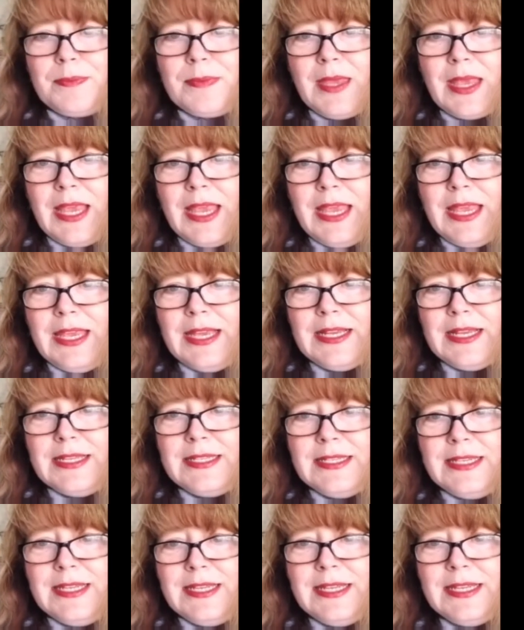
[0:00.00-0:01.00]

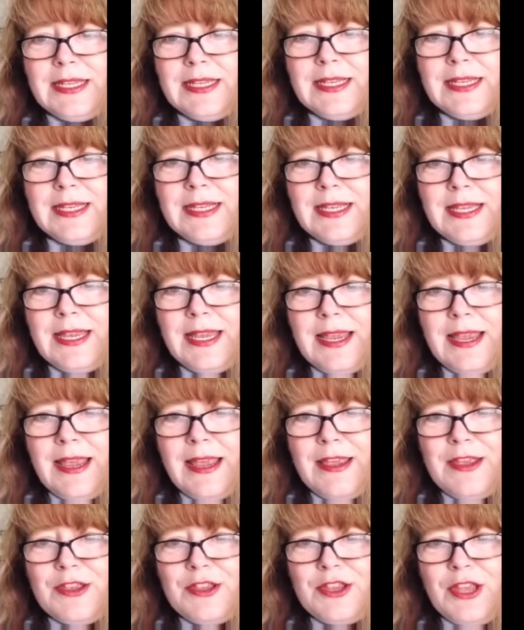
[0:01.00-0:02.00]
and
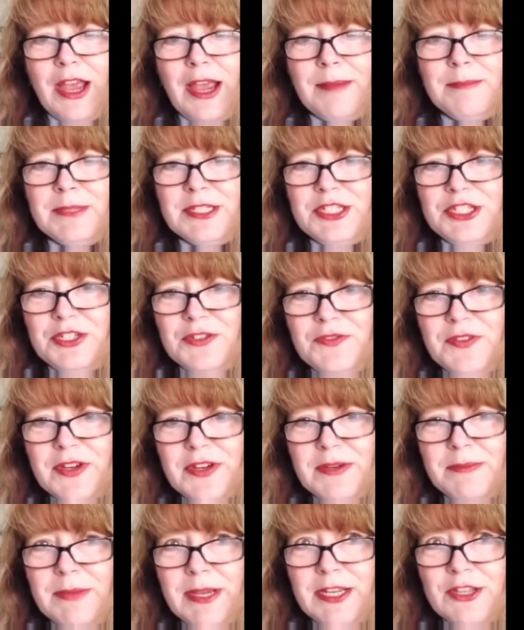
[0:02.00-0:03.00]
I miss you
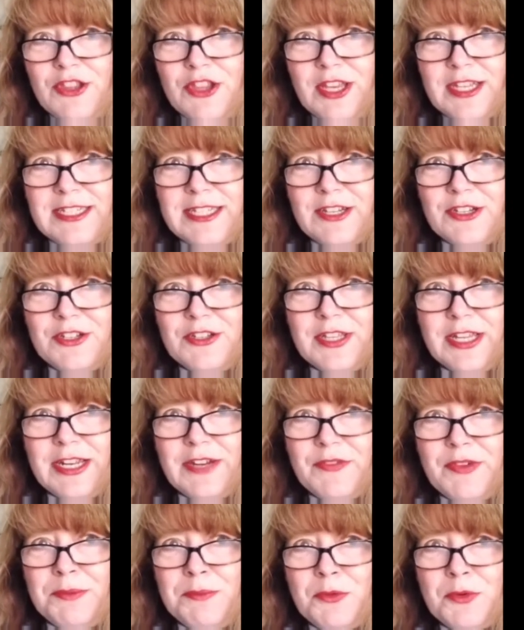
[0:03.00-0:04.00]
very much. I tell you that
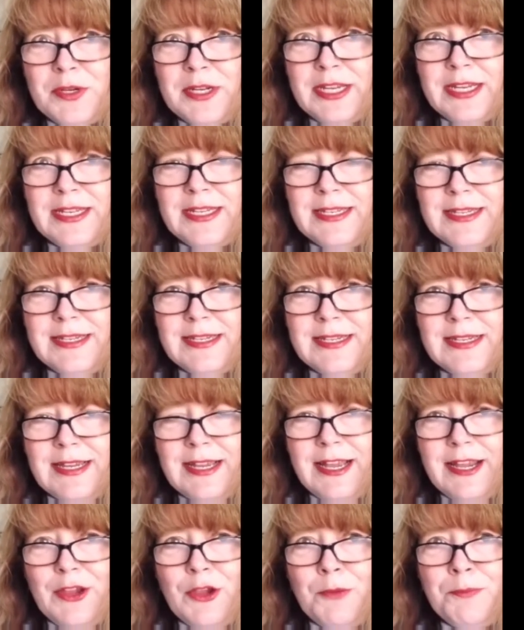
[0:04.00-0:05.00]
every morning.
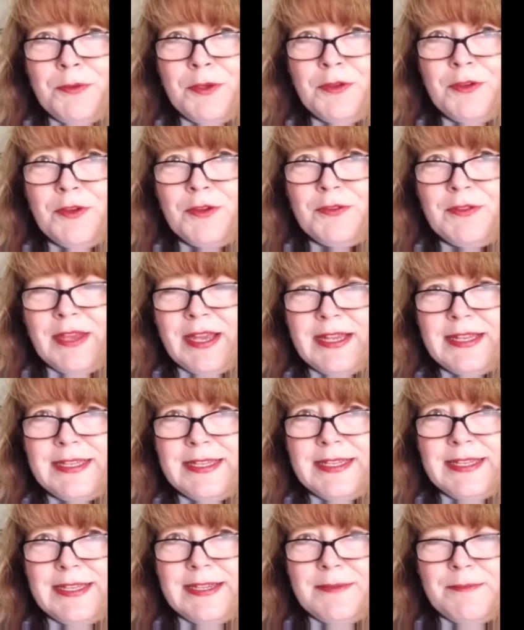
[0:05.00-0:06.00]
I hope you know that.
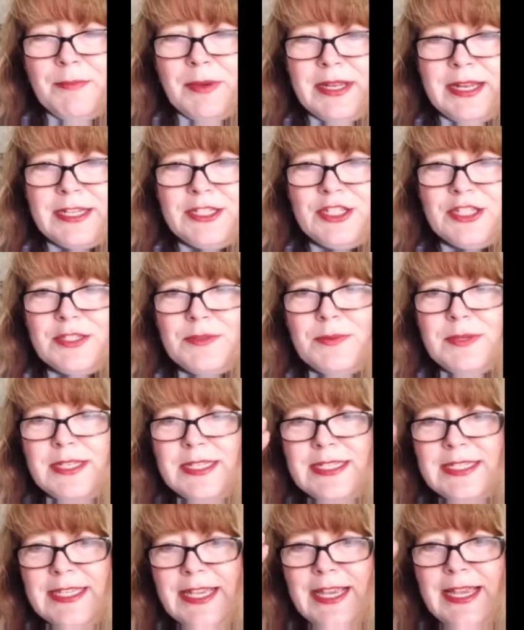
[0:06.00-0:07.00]
But I just wanted
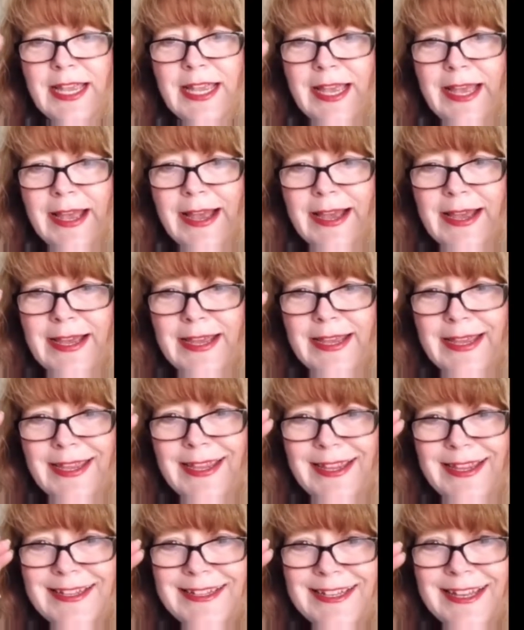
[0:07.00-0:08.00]
to say
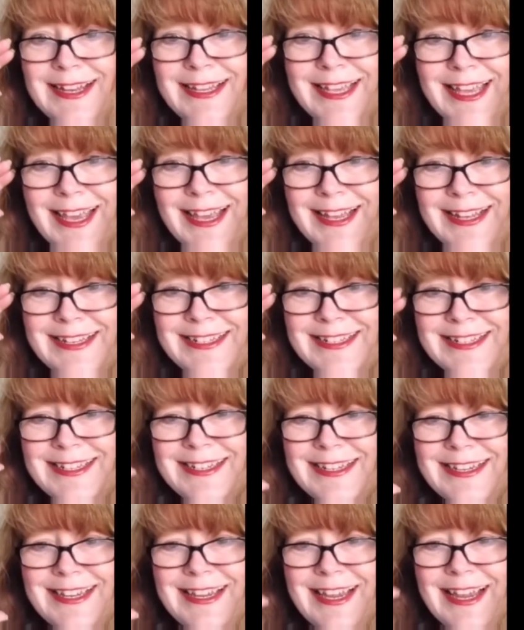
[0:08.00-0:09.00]
hi again.
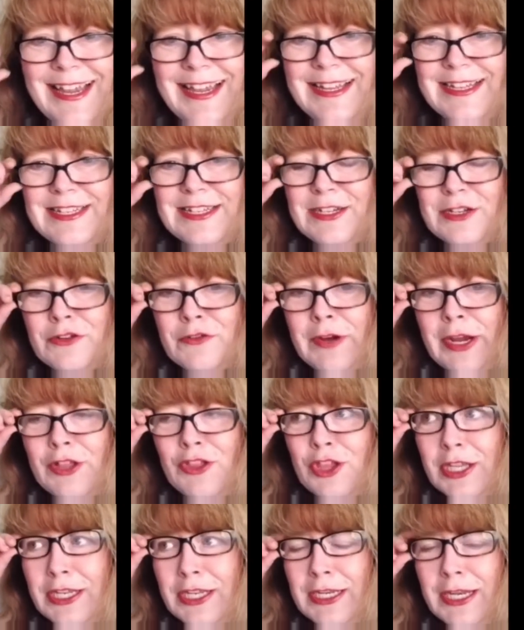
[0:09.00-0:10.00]
And
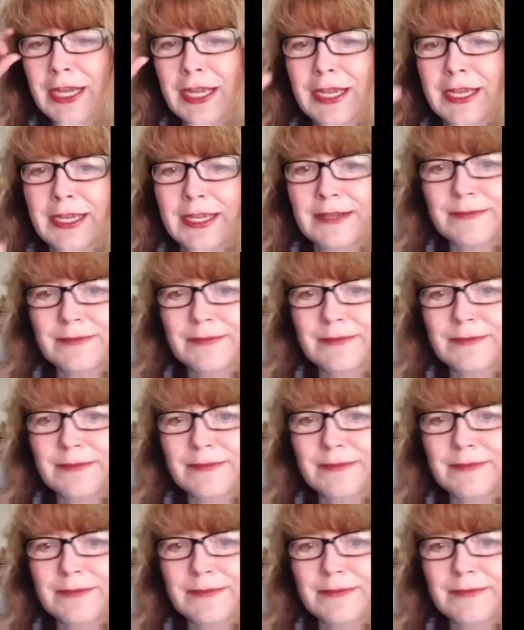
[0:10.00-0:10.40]
Gretchen and I,